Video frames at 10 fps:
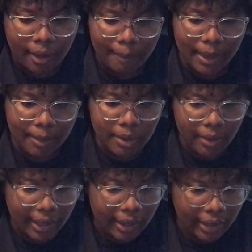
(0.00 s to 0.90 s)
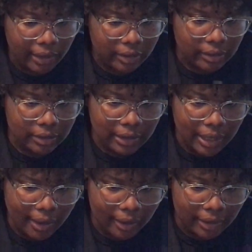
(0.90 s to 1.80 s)
Baby, you can't,
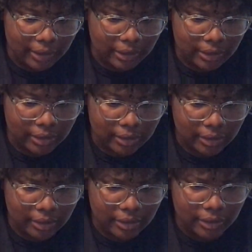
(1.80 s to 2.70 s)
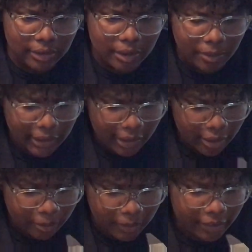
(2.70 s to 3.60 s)
yes. Do it,
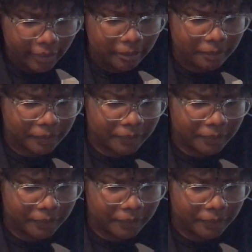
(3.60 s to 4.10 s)
Carol now.